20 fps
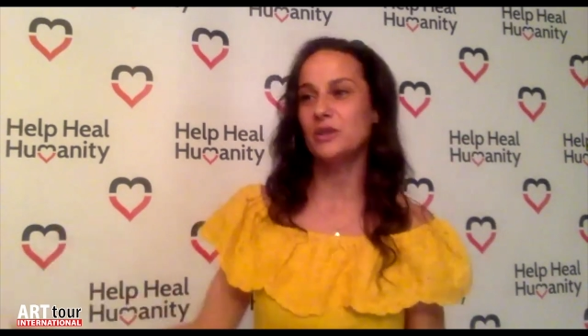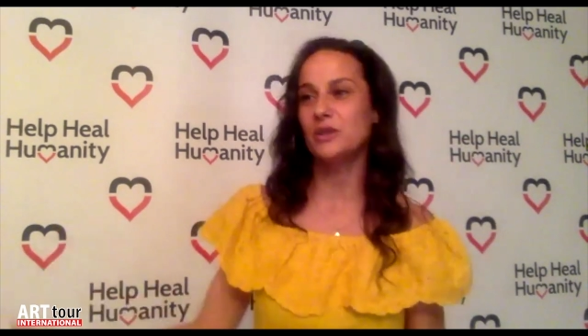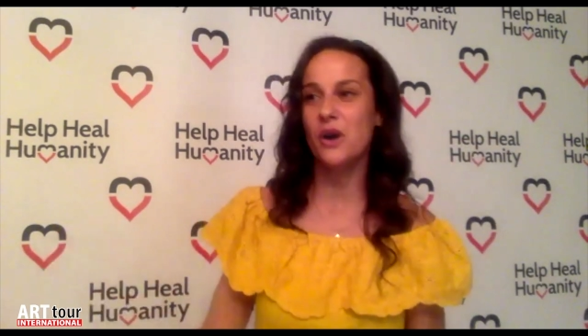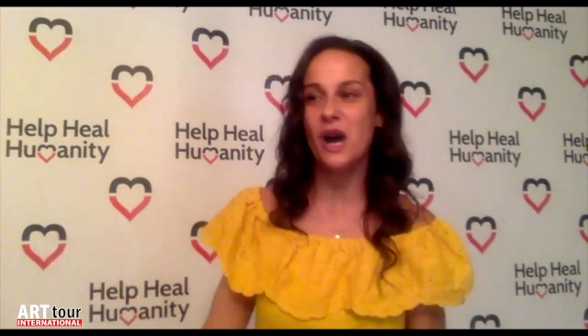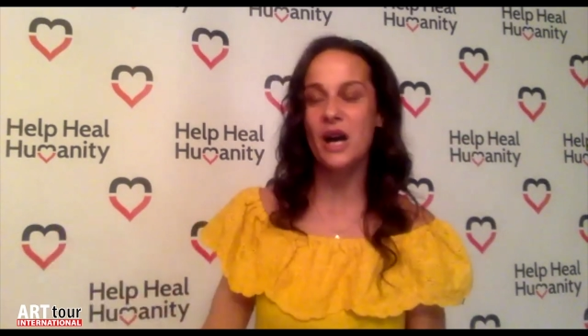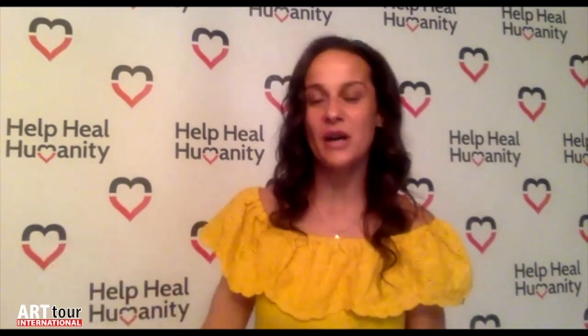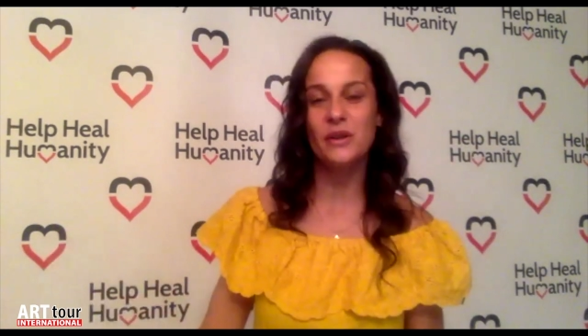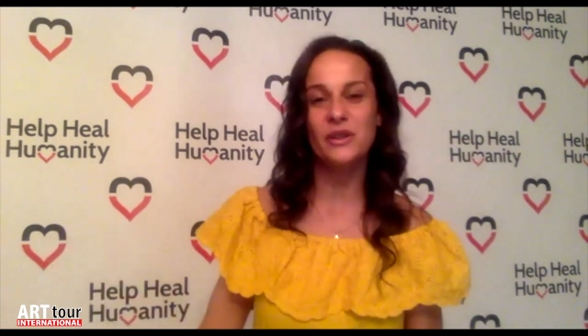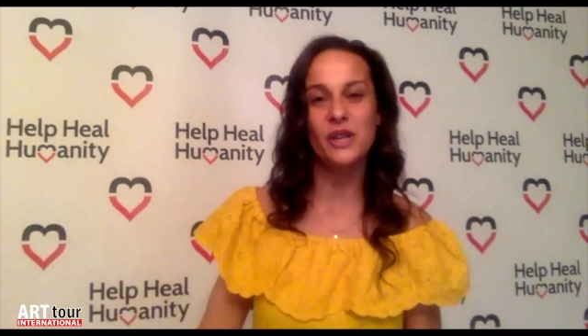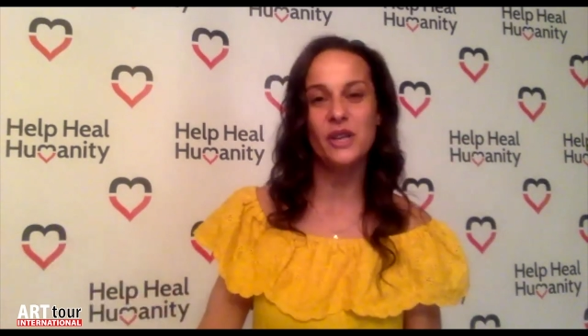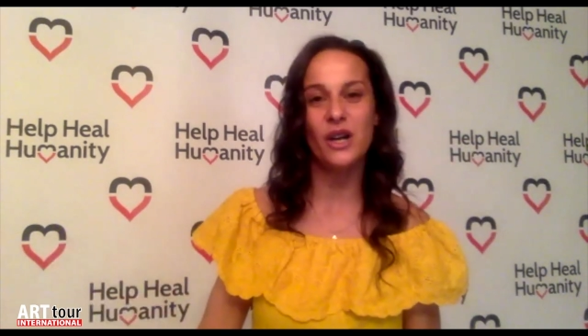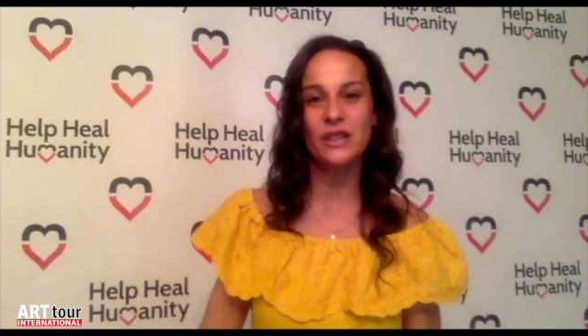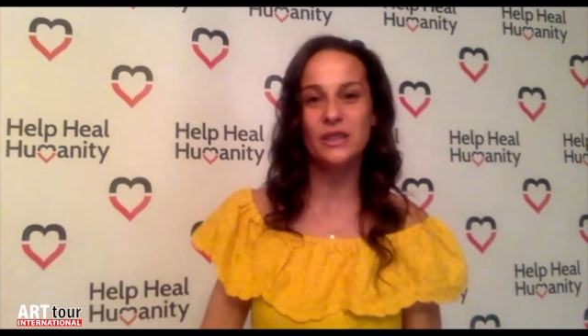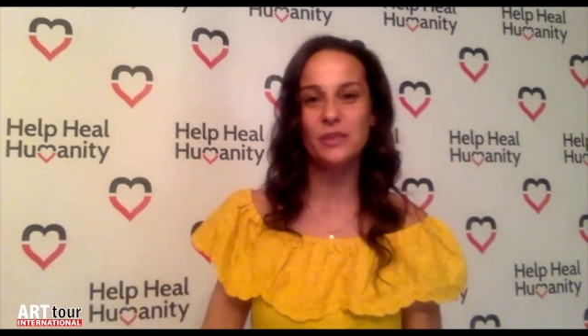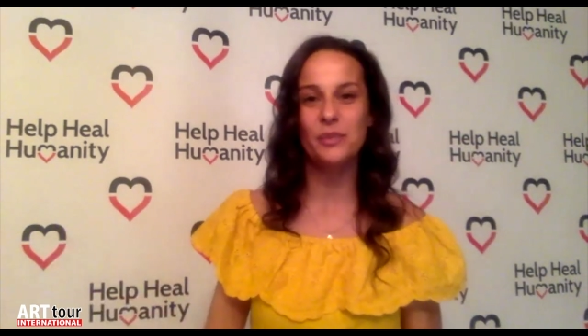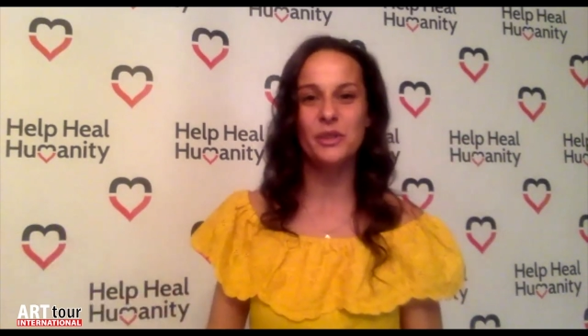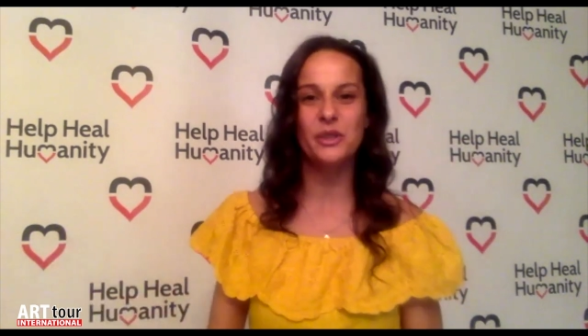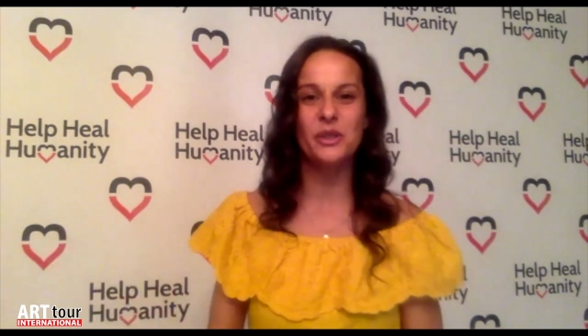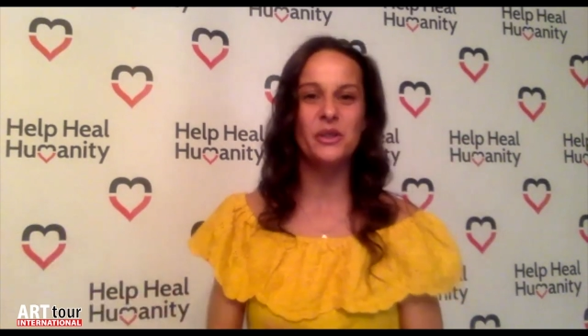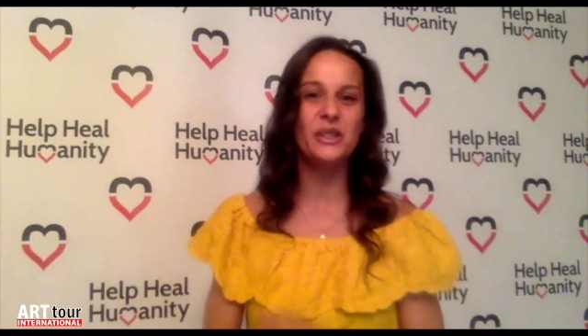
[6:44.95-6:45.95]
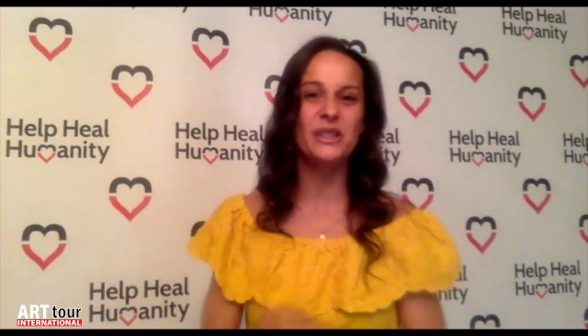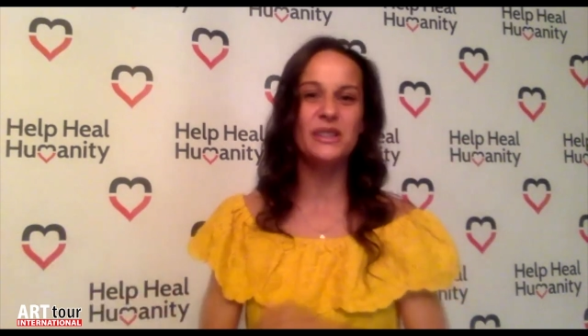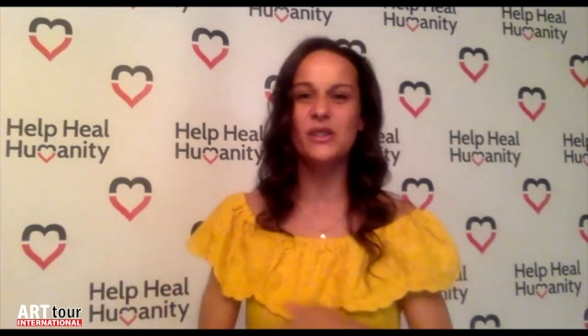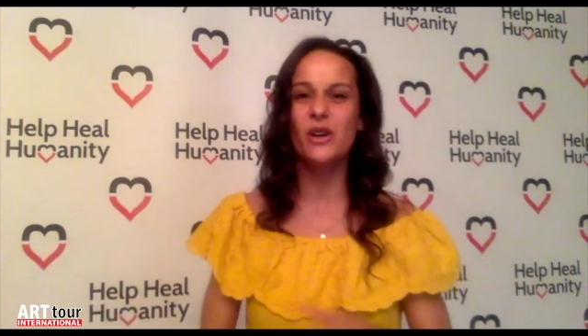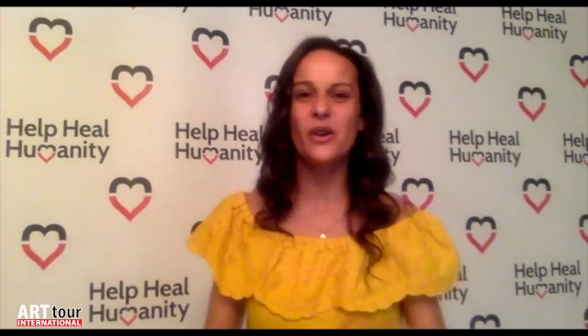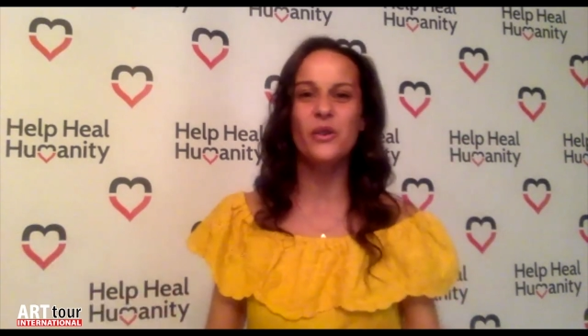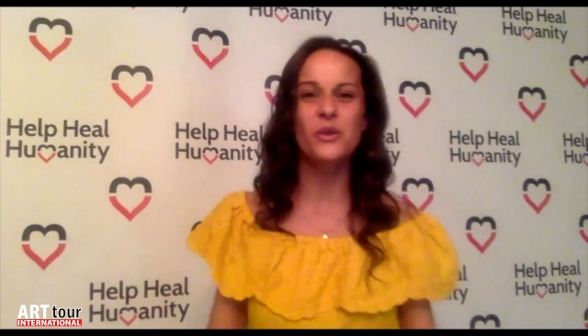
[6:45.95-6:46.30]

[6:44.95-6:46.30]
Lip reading: health hospital and all